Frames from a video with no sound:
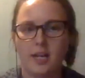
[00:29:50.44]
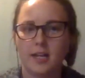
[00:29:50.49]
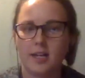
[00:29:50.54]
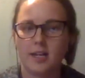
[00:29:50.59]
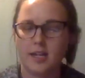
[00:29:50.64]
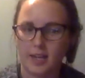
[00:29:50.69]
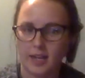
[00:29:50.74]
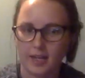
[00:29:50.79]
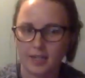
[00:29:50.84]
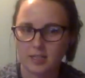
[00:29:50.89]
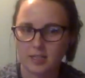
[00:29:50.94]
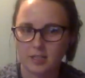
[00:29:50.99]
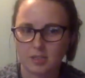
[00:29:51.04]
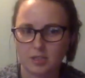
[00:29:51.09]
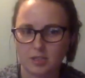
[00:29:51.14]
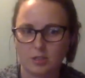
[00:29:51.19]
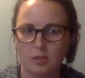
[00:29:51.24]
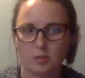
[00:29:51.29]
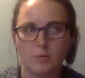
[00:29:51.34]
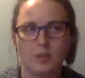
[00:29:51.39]
next
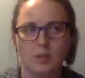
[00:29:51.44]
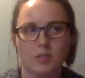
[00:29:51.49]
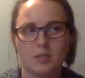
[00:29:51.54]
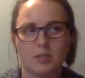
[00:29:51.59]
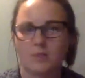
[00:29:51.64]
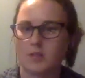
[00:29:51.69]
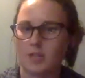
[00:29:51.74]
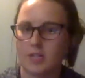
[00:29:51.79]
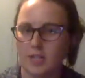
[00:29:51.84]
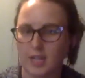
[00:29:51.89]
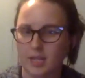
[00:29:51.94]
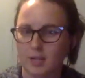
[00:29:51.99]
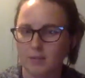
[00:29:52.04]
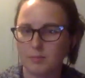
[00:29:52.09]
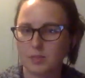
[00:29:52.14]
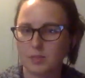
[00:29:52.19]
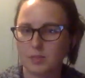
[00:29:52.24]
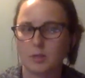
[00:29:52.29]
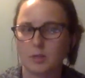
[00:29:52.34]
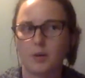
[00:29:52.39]
to each of the
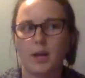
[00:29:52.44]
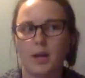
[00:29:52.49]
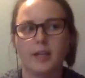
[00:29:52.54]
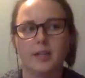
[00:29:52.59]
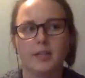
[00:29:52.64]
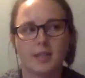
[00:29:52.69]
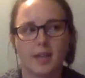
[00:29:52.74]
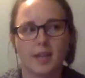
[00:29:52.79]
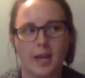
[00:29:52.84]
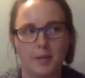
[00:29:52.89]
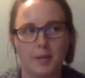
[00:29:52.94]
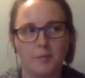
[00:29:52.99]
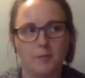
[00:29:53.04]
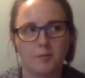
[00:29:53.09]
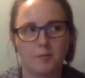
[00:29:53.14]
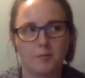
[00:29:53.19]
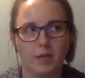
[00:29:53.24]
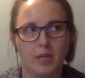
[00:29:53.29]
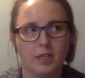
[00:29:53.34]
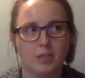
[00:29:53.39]
names. So anytime
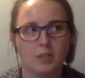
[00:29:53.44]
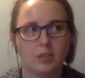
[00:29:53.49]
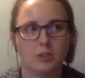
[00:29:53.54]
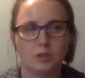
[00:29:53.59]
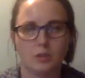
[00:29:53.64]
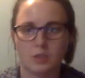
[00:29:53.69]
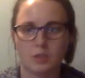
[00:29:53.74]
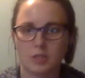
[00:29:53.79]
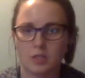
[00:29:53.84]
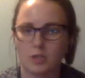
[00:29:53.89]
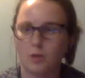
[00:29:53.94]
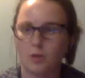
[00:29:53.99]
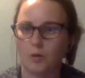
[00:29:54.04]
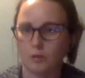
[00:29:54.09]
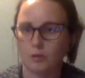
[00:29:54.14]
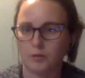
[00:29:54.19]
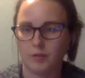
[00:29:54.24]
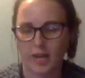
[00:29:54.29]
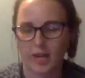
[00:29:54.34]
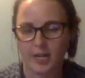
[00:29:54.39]
Rand used an
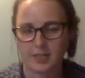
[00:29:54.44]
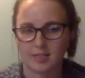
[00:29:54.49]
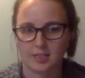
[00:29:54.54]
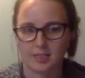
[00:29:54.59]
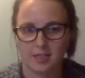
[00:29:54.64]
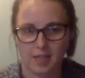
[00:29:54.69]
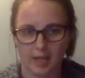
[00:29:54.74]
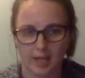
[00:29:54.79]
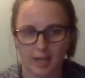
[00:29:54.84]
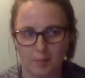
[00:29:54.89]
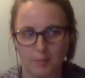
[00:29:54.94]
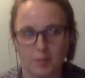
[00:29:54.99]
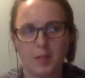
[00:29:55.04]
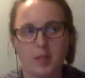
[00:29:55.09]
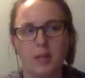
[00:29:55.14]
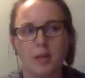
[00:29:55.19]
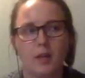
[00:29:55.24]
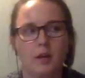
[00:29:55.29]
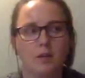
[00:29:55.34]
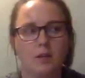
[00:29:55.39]
old-fashioned name,
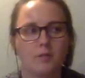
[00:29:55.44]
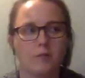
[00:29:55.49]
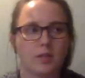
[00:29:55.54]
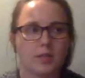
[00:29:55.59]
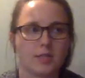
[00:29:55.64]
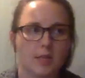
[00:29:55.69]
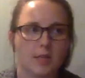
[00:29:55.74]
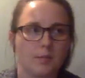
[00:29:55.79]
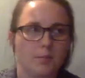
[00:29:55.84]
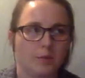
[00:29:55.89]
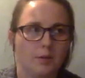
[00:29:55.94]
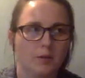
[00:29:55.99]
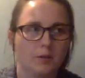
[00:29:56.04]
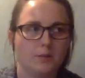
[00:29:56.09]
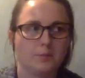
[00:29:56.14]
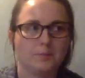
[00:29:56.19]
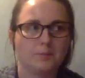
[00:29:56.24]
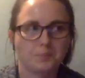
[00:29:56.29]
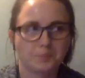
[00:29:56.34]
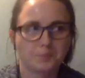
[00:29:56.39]
for
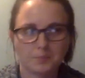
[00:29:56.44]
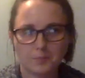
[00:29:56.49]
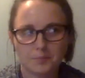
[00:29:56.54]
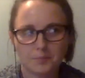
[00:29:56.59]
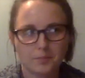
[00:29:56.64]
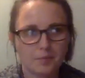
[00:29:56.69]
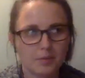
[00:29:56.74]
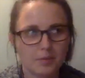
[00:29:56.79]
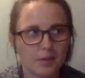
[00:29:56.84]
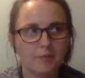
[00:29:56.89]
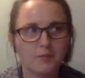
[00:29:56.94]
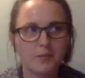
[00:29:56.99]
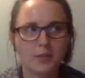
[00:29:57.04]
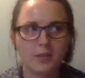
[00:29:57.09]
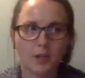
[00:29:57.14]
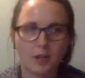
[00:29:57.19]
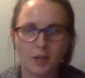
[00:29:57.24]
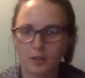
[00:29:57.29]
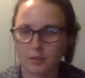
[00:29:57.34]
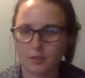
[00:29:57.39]
example, if he
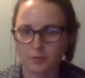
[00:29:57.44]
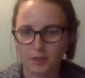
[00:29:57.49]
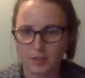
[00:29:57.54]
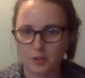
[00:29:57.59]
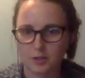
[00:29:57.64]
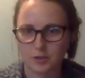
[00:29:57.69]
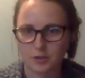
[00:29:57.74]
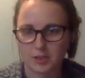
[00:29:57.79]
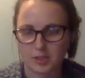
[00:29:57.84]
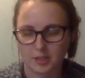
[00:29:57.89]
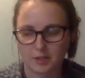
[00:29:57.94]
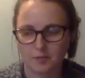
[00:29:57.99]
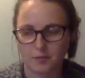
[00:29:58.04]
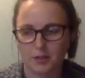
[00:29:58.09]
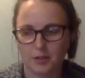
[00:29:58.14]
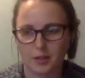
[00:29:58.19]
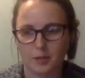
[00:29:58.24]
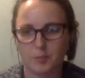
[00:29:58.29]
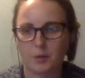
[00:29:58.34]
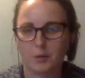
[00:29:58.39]
called 3-2
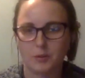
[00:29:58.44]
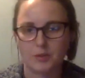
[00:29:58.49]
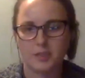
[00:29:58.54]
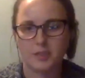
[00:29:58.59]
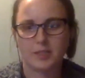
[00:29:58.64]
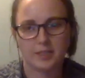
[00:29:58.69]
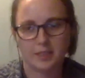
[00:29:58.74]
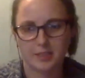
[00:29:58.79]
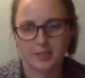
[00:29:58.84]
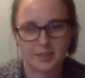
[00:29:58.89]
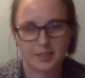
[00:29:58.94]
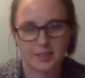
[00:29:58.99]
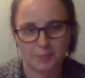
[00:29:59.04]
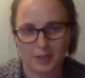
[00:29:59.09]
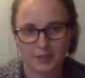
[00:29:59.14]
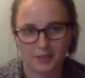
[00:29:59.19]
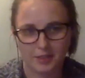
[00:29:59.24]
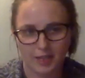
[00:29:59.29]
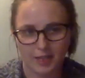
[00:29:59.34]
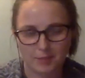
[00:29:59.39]
cinquefoil Potentilla
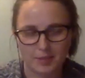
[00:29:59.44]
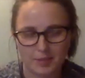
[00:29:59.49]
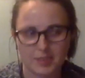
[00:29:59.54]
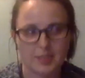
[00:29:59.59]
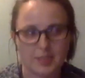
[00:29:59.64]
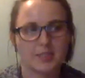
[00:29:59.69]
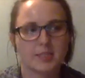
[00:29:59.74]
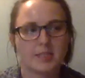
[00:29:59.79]
Sibaldiopsis,